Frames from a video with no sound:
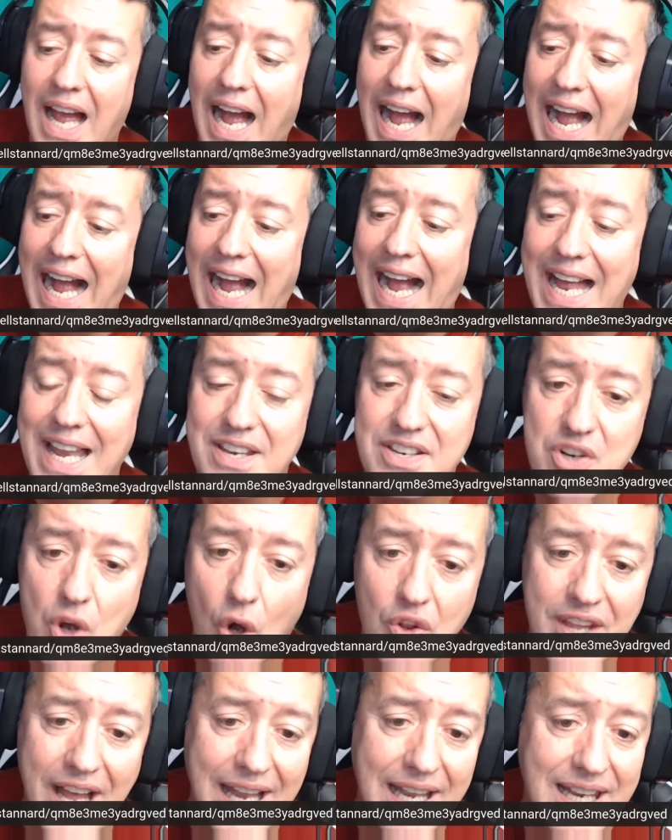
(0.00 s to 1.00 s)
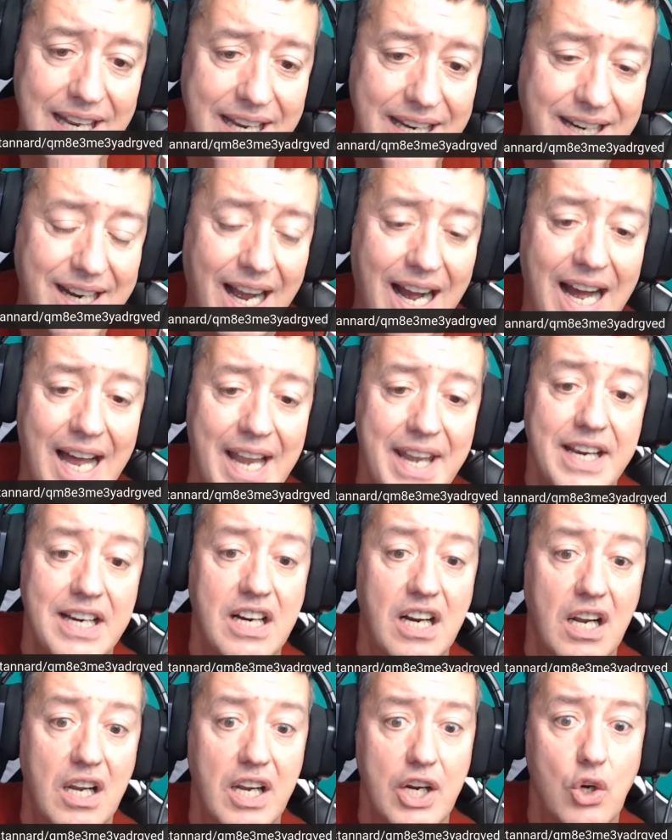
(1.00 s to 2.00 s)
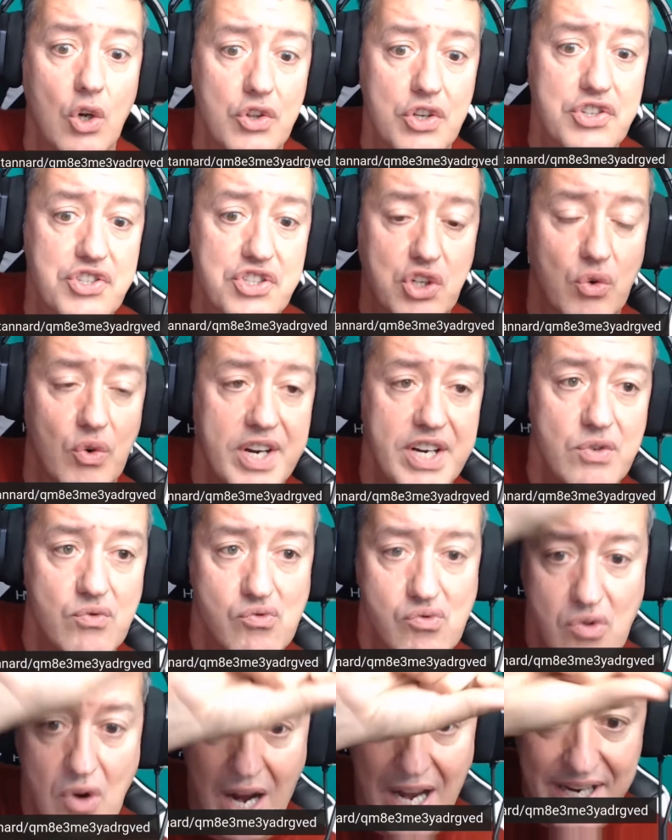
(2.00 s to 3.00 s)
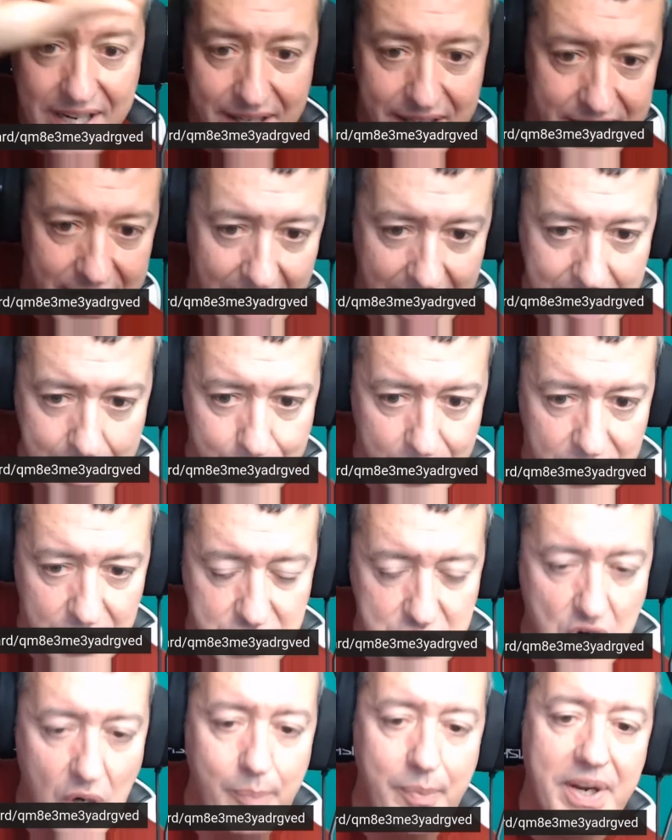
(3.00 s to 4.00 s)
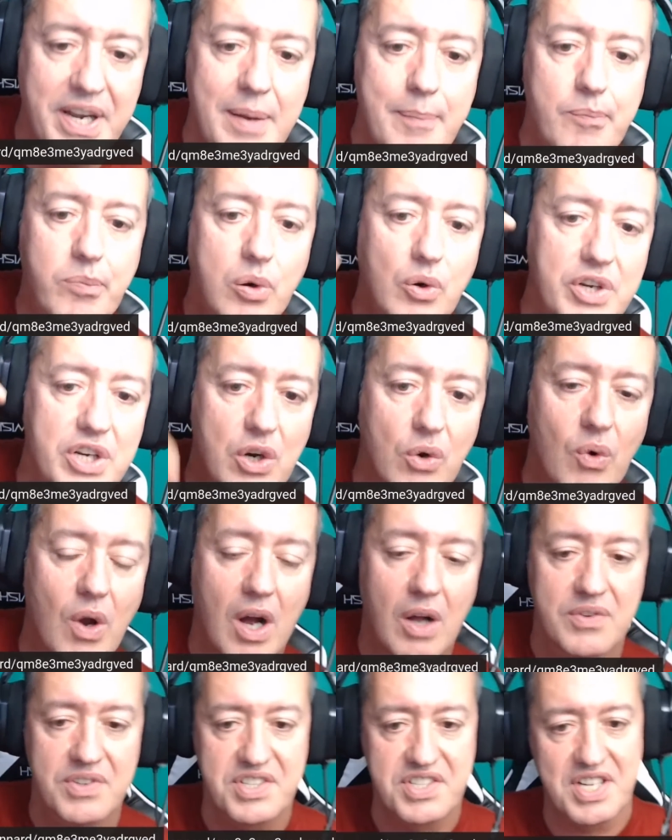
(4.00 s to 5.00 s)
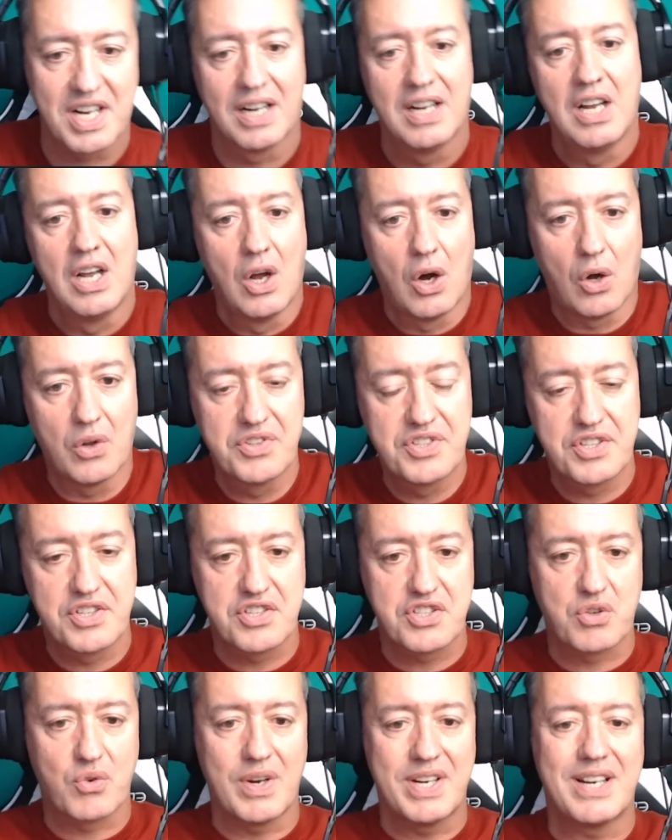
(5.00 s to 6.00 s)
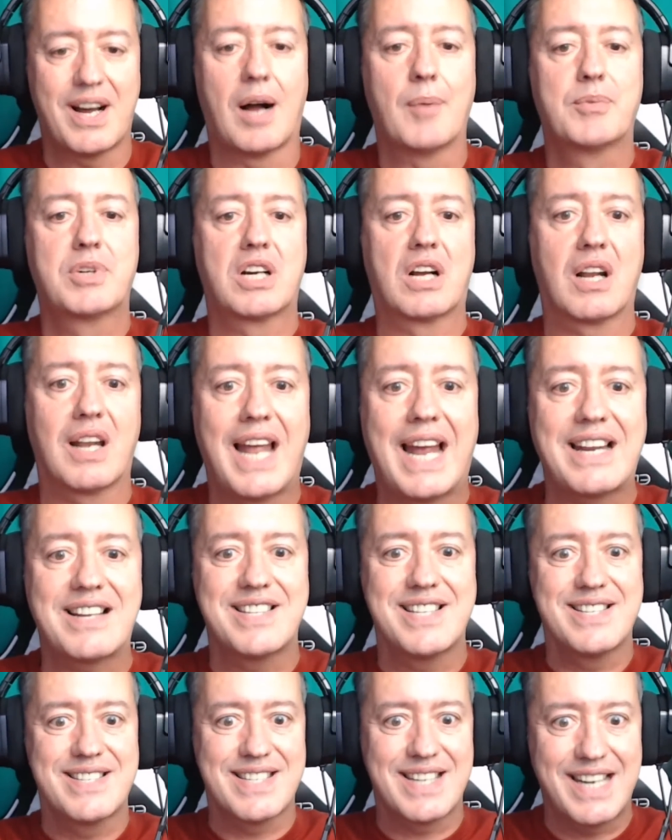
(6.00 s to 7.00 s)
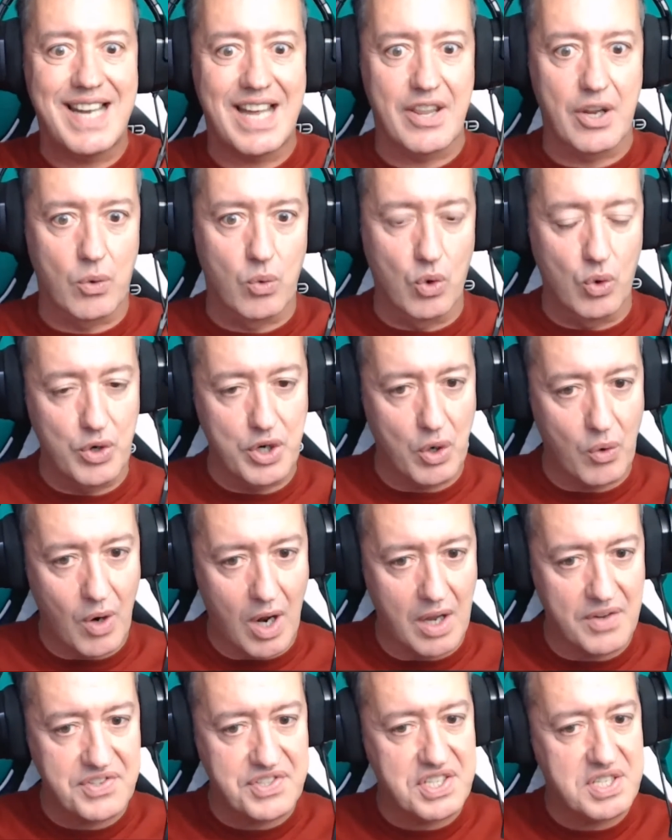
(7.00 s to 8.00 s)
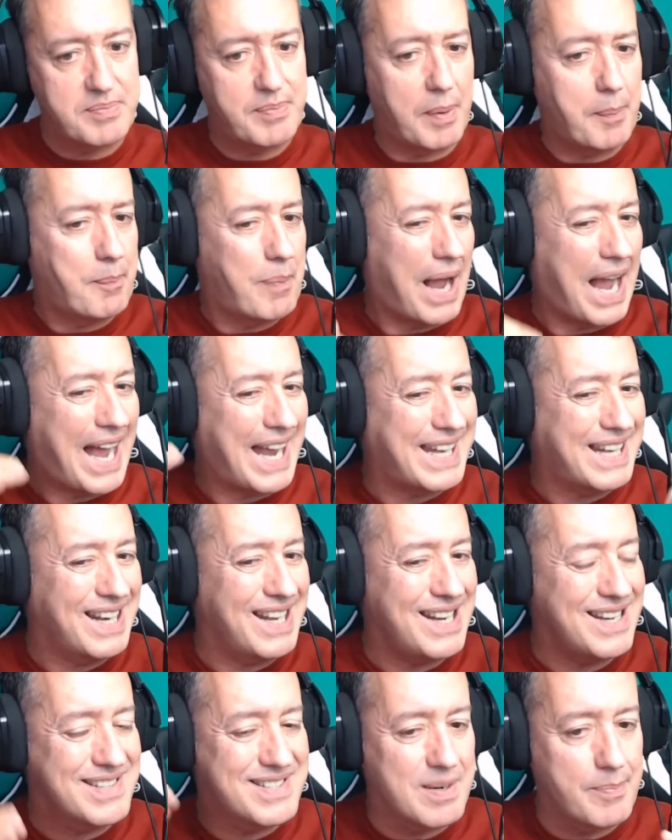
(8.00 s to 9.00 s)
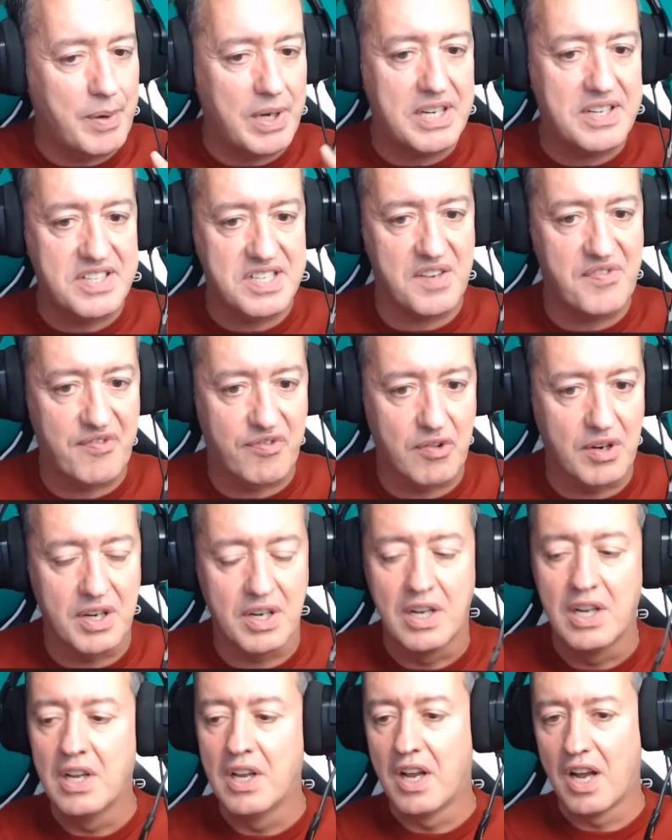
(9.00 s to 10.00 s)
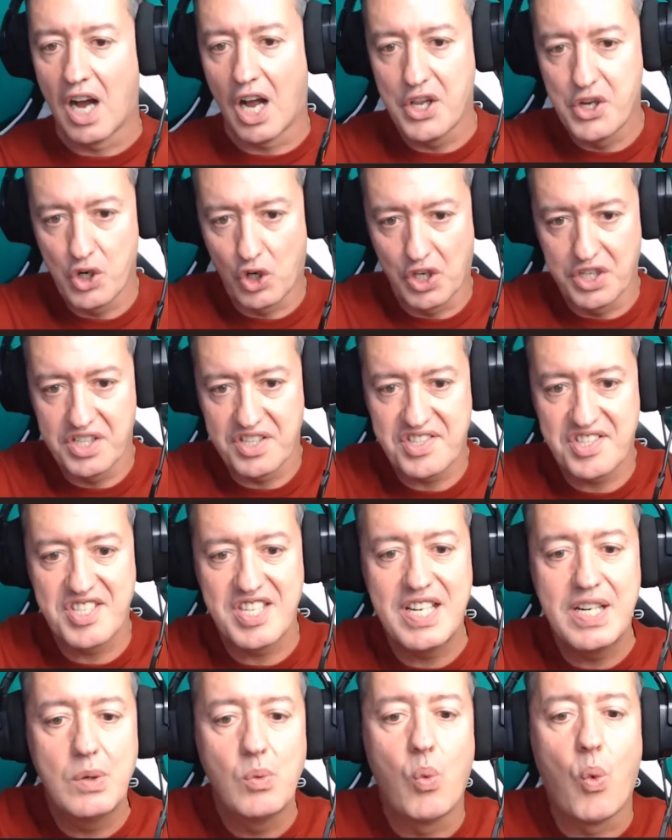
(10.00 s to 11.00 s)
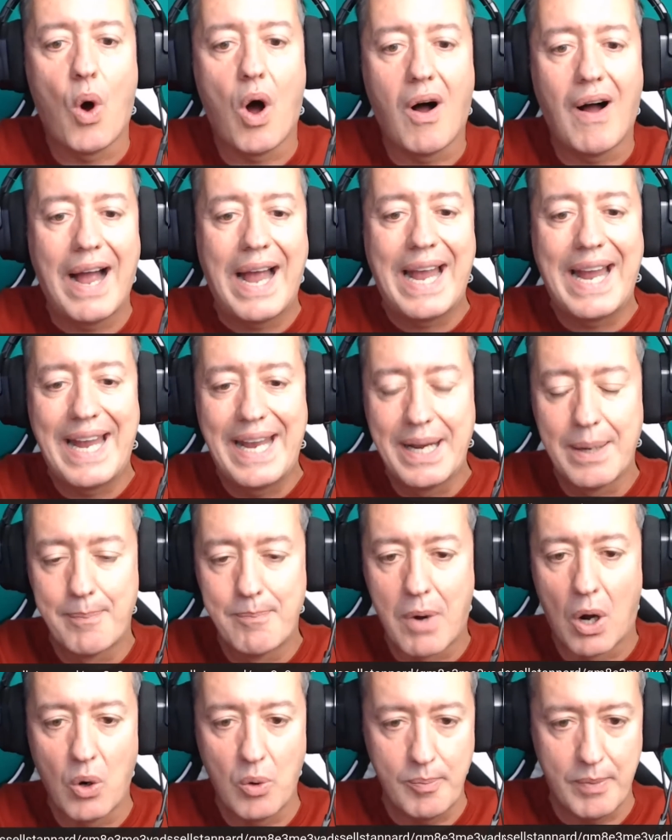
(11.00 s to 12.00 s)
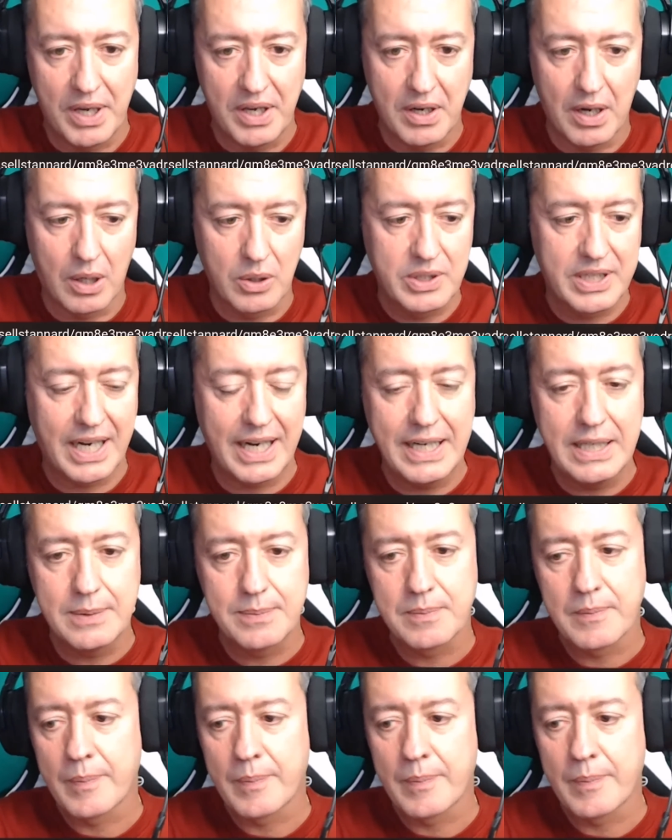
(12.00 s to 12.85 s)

and on that link, and then click on the screen, write your name at the top, and then put your answer onto the screen. I'm collecting together all your answers, but Padlet is a bit different, and you're going to see why in a moment. Okay,